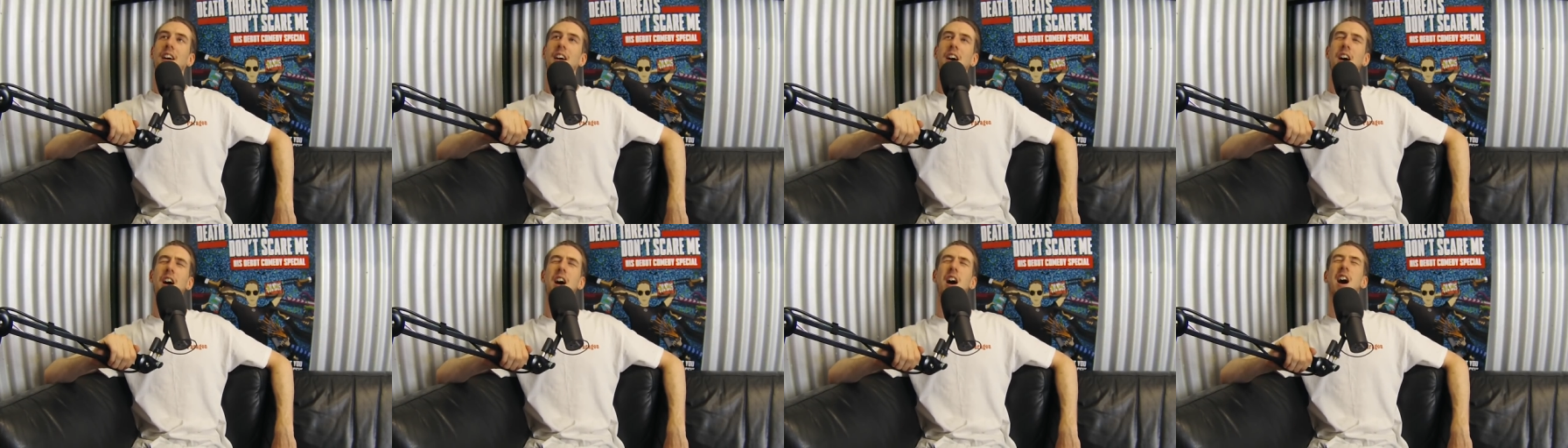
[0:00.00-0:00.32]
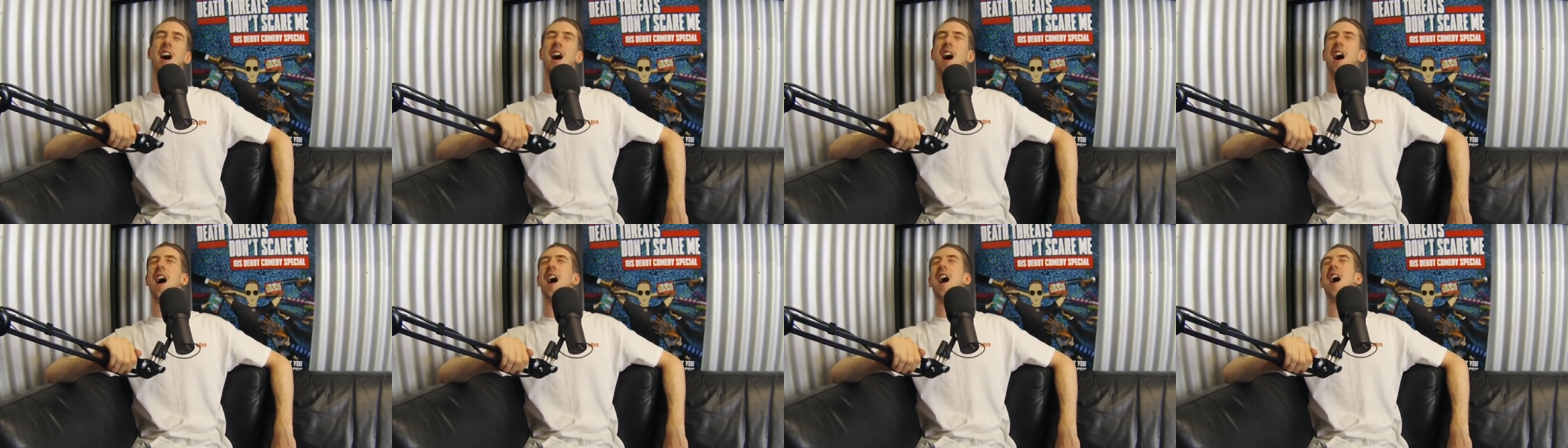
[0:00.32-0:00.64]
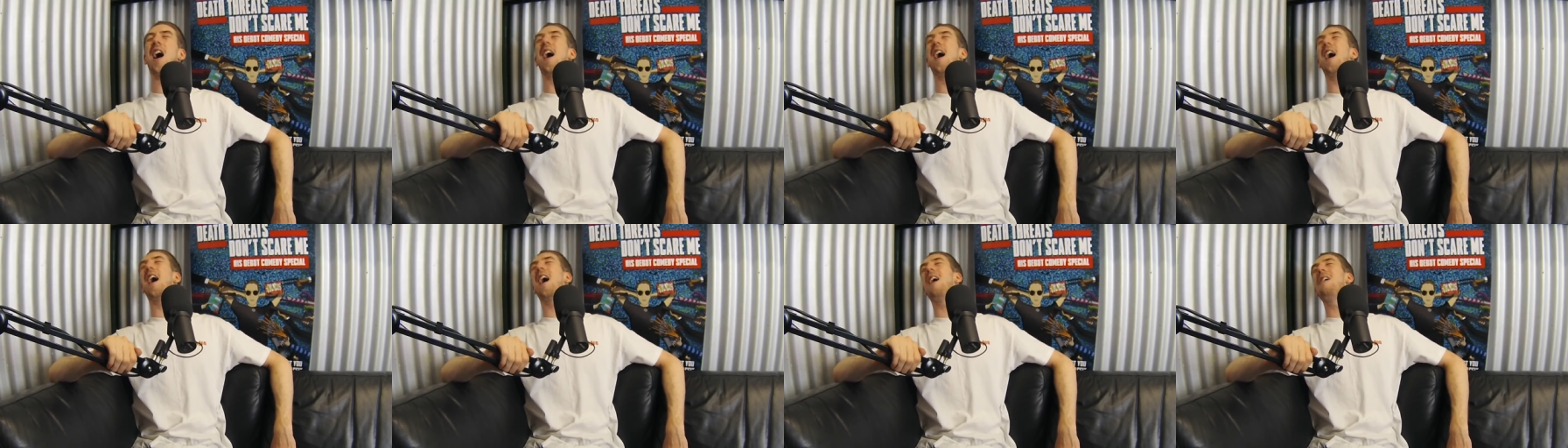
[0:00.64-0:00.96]

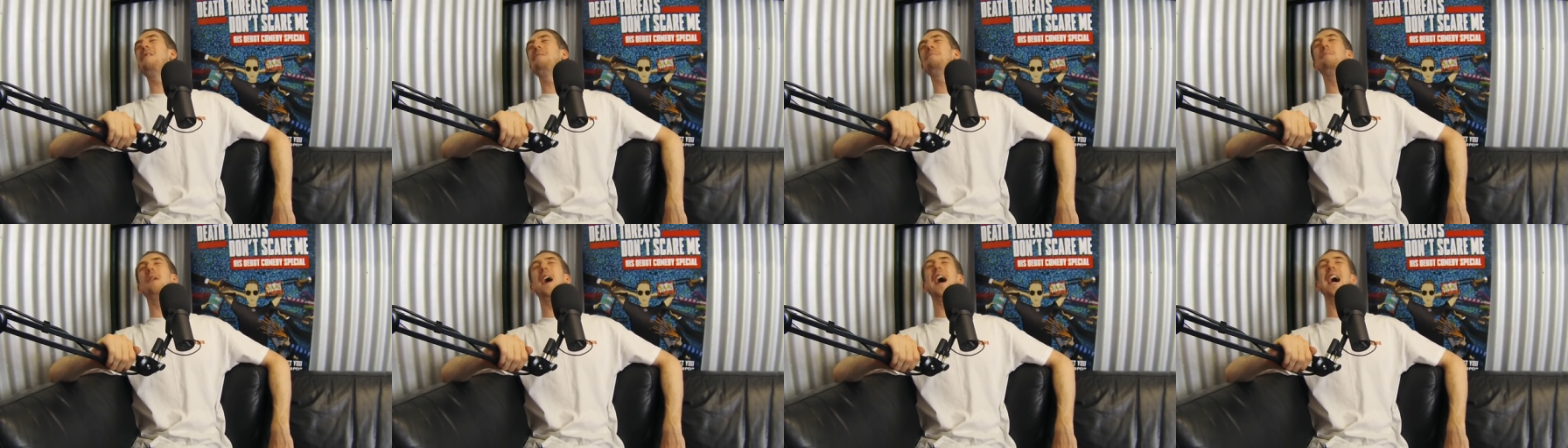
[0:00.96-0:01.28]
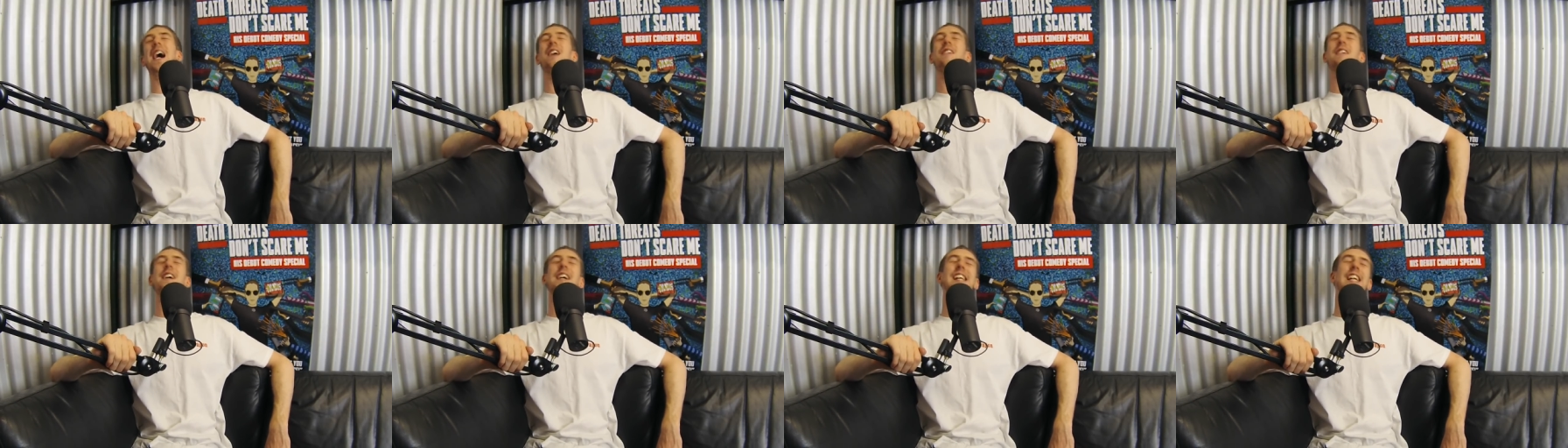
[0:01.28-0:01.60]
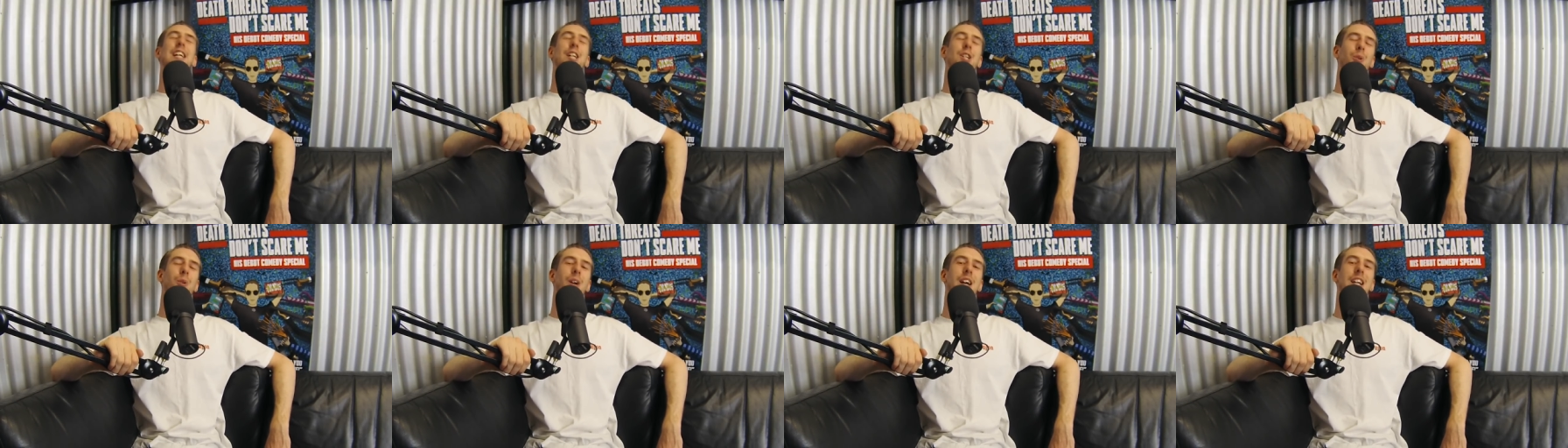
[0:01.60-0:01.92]
Oh, Merry
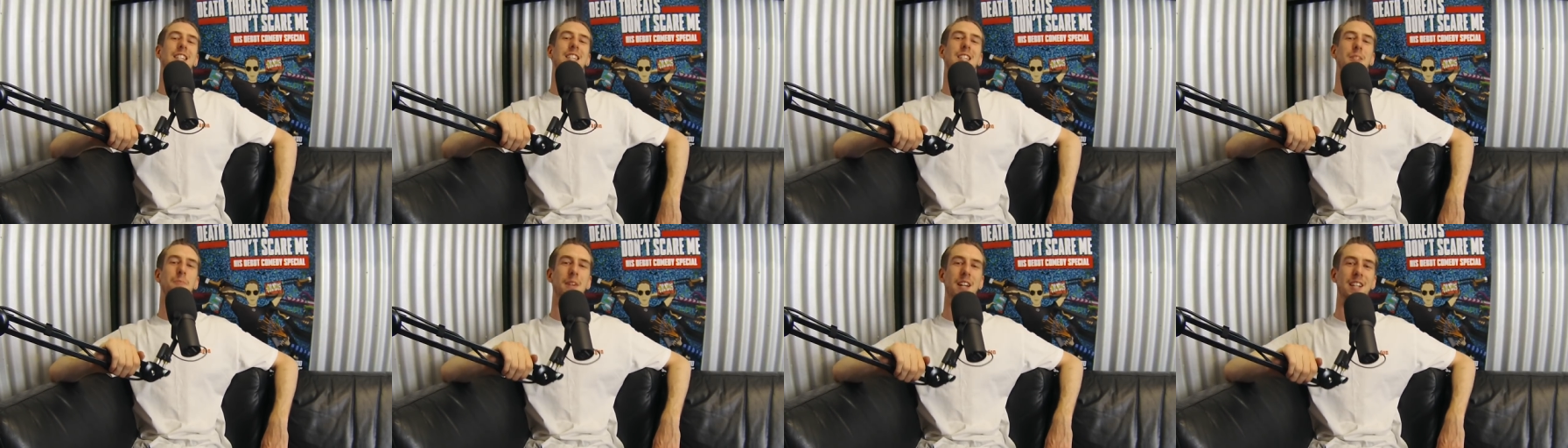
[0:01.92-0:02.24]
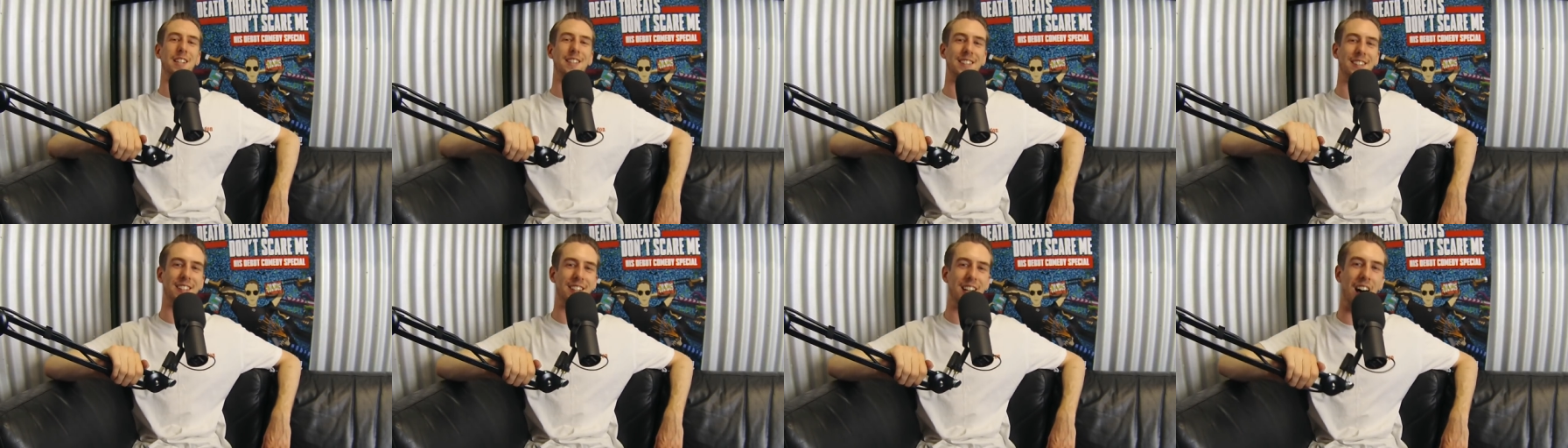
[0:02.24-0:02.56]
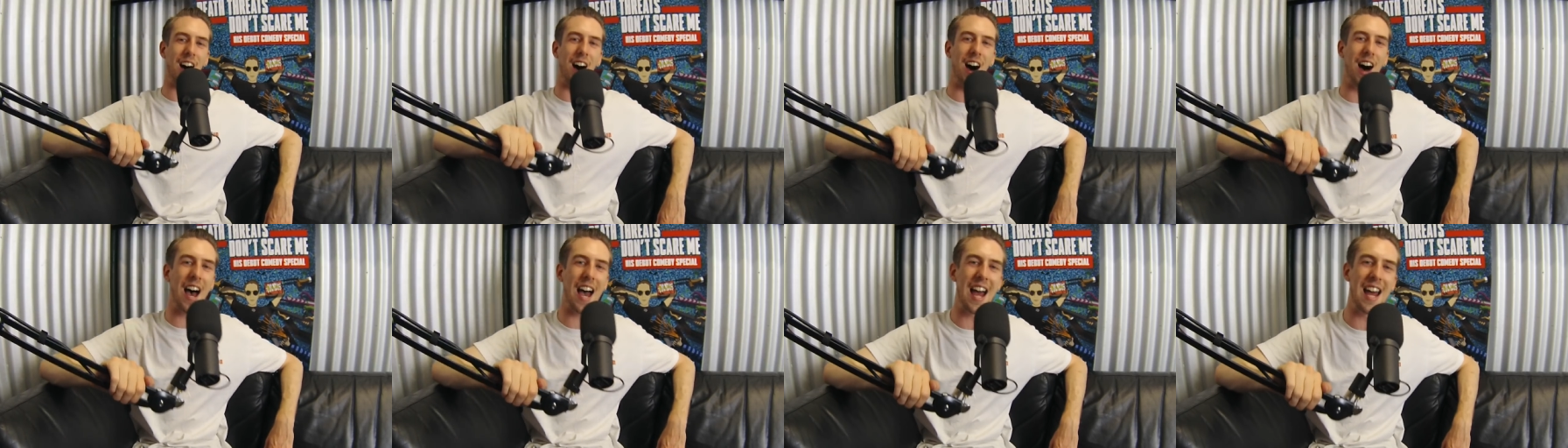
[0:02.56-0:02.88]
Christmas,
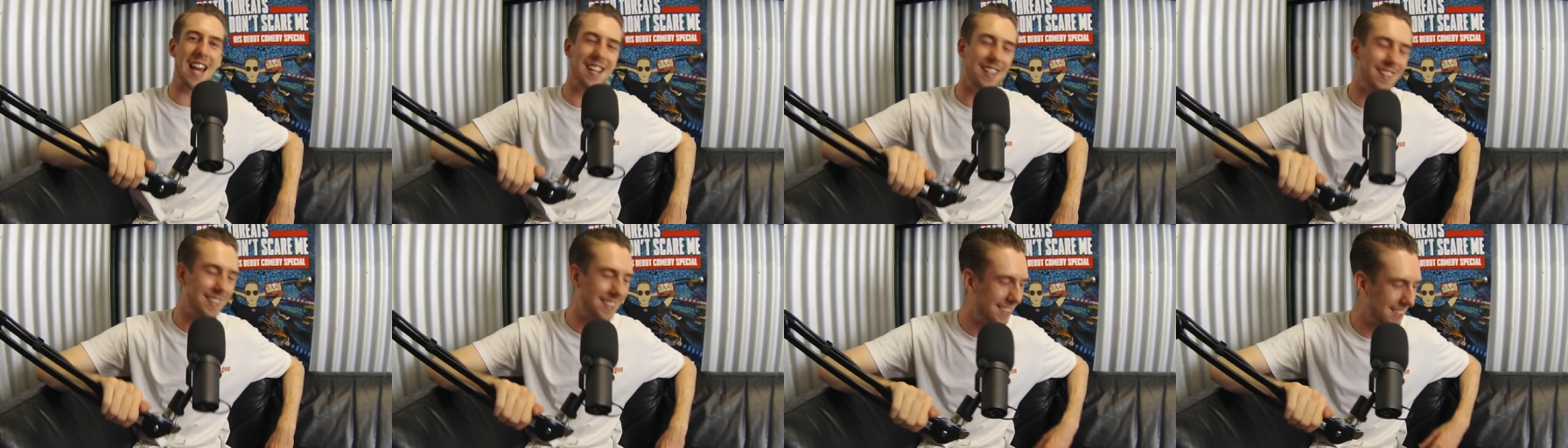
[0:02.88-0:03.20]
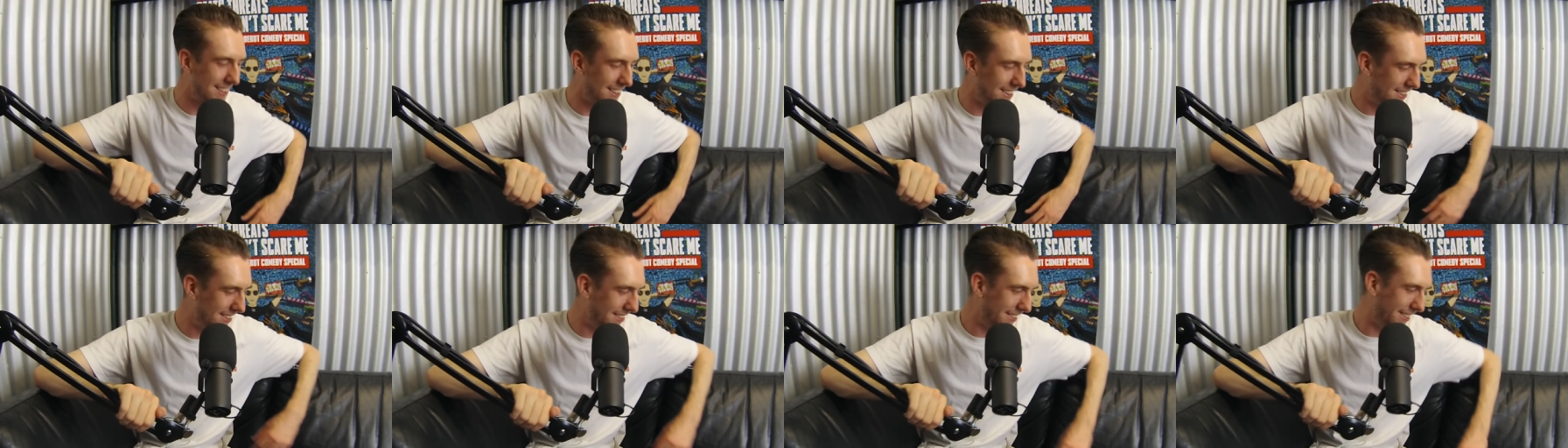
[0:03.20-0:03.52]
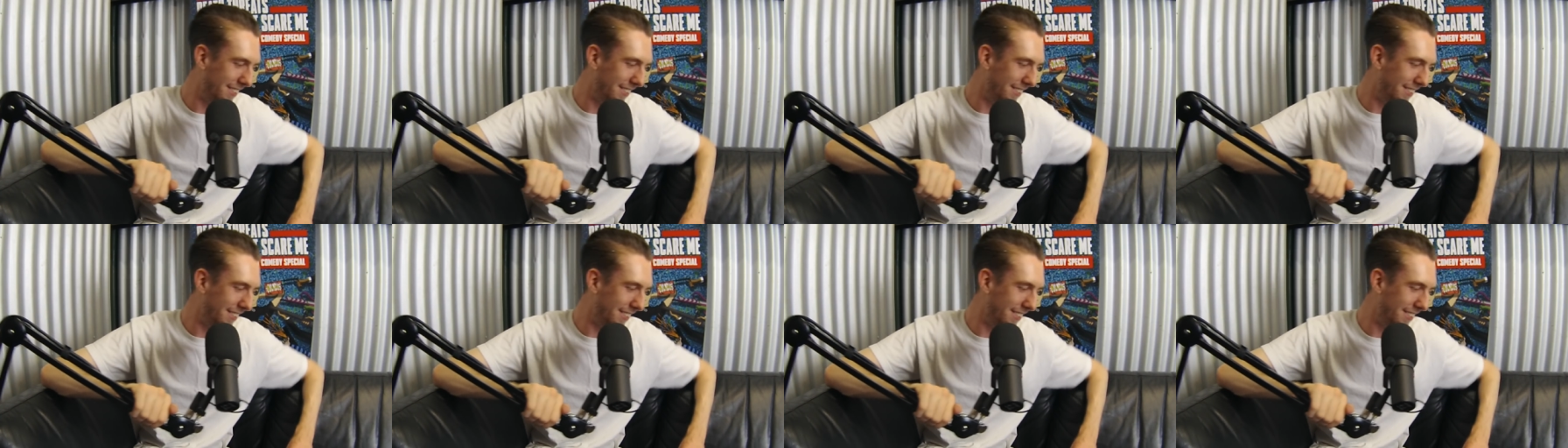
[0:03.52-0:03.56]
guys!